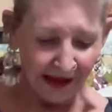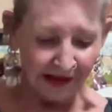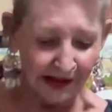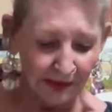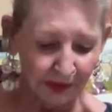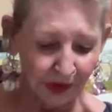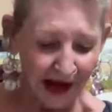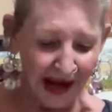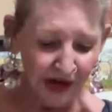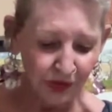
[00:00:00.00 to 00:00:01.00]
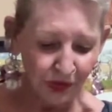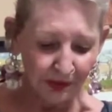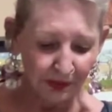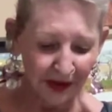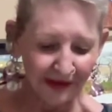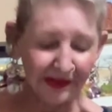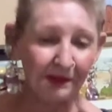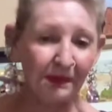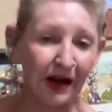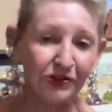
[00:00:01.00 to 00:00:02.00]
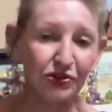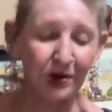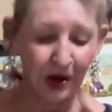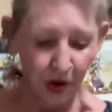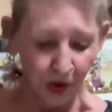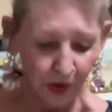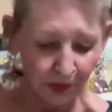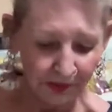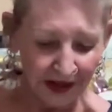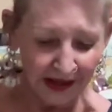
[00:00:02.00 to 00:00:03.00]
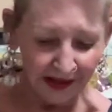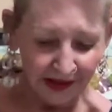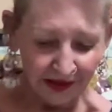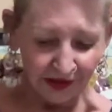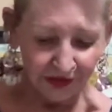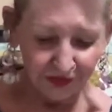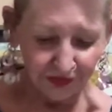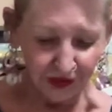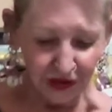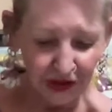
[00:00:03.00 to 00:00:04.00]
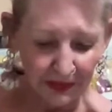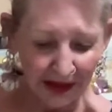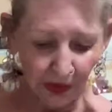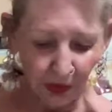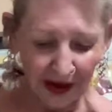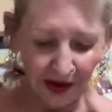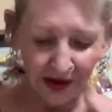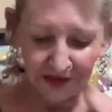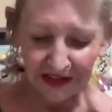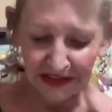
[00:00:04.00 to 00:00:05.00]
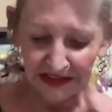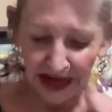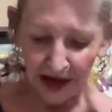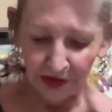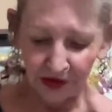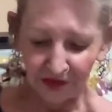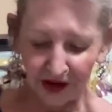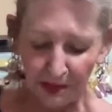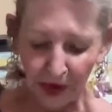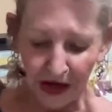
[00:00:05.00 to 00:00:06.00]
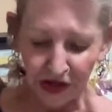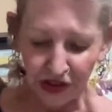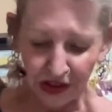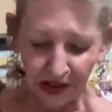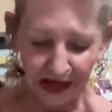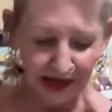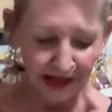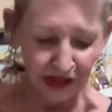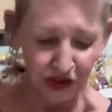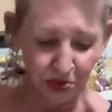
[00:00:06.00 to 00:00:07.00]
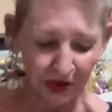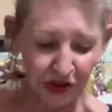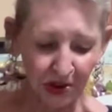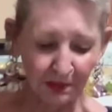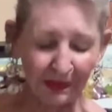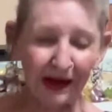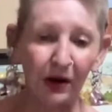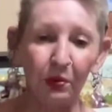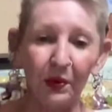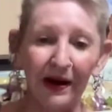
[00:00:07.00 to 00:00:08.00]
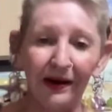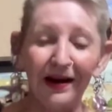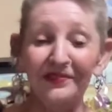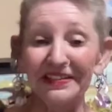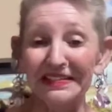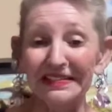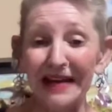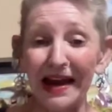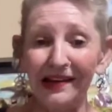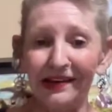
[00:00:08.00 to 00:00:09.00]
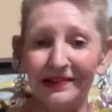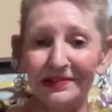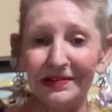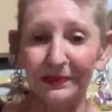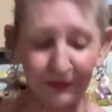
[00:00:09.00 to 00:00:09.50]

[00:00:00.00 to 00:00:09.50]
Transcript: Number eight, repeat the mantra Om first be aware of the sound, the vibration, and then switch and be aware of the silence.